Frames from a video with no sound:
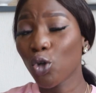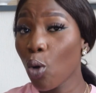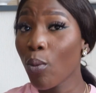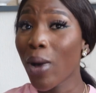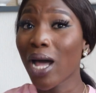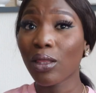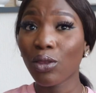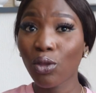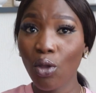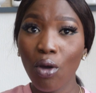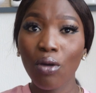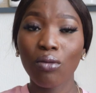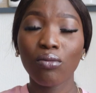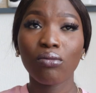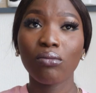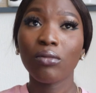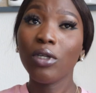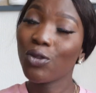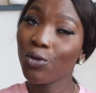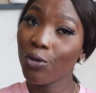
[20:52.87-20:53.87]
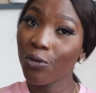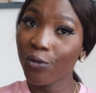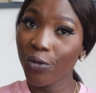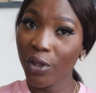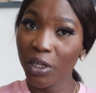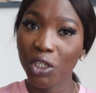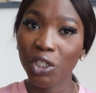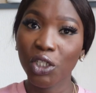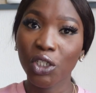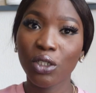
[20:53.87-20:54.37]
Oh, my tongue, it will
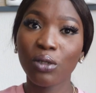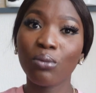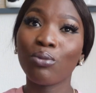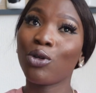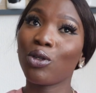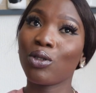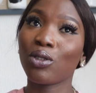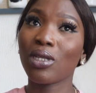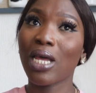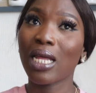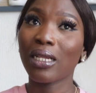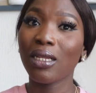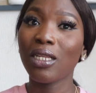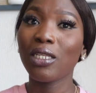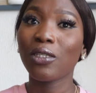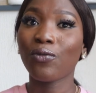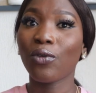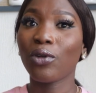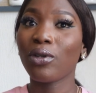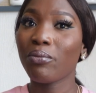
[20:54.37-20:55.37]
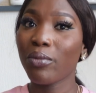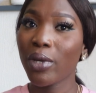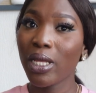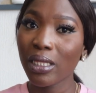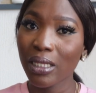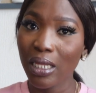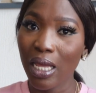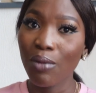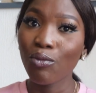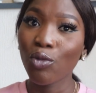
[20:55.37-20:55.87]
finish. But at least for the
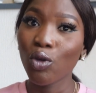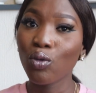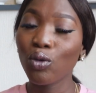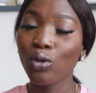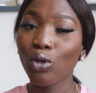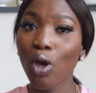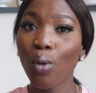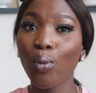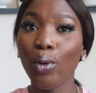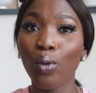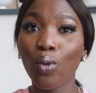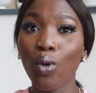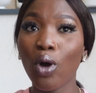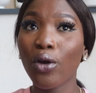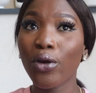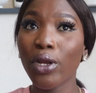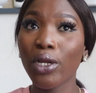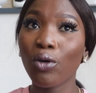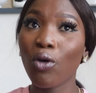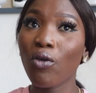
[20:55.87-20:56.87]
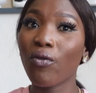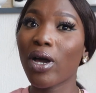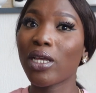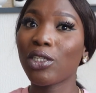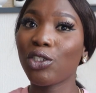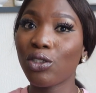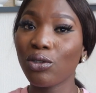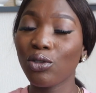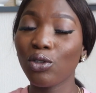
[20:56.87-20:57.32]
meantime, you will not be worried over,